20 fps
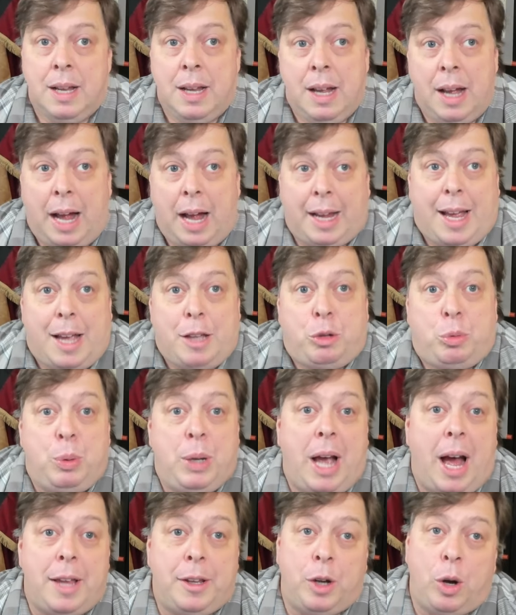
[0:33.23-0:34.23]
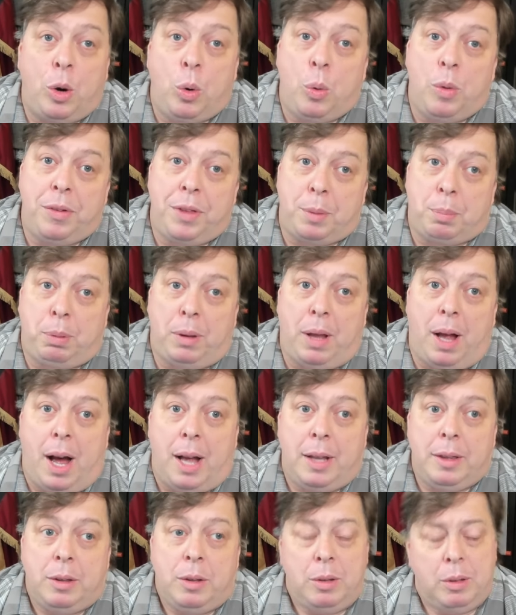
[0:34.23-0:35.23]
I guess we got to go over the
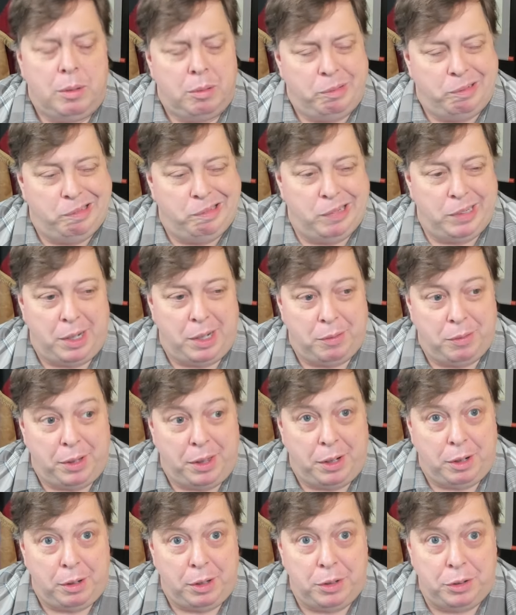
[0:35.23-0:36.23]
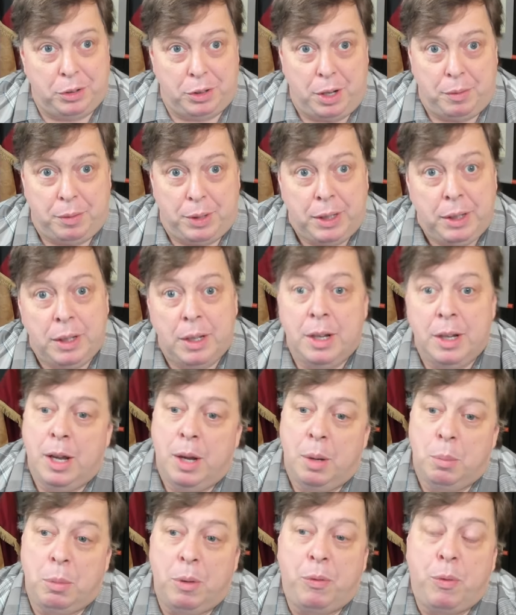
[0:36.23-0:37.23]
plot, whatever there is of it,
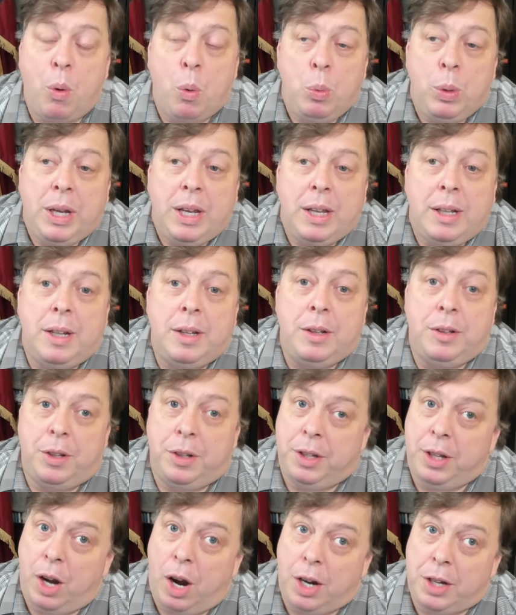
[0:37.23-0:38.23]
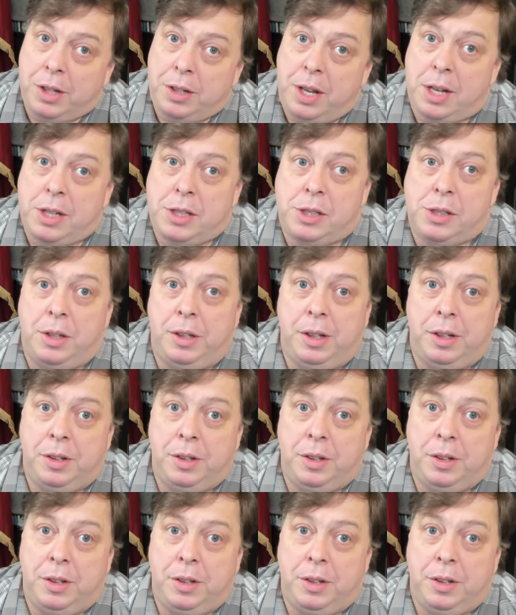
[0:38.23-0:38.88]
before we get into the architecture and the